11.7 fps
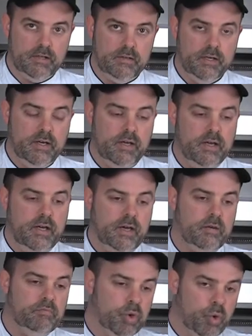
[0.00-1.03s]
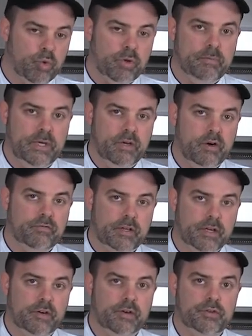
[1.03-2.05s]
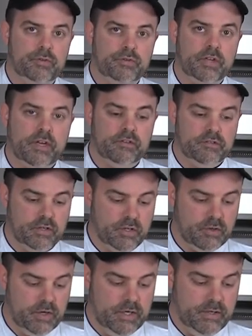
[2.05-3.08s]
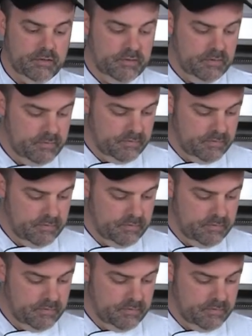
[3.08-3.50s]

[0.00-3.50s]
it and pull the meat off later and use that as an ingredient.